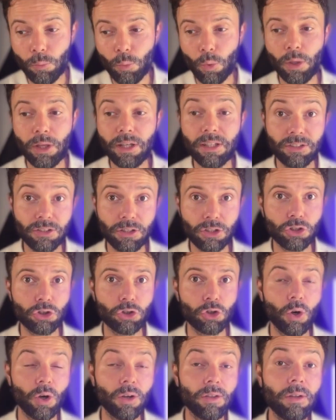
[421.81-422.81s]
What is the
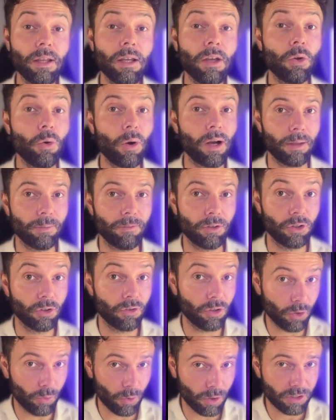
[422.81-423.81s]
shot that you
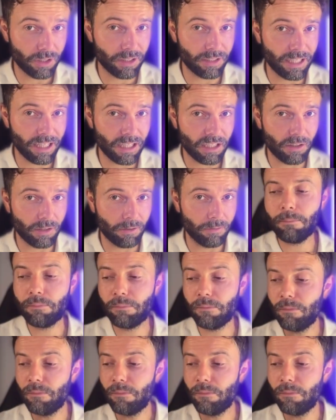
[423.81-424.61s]
absolutely want to nail?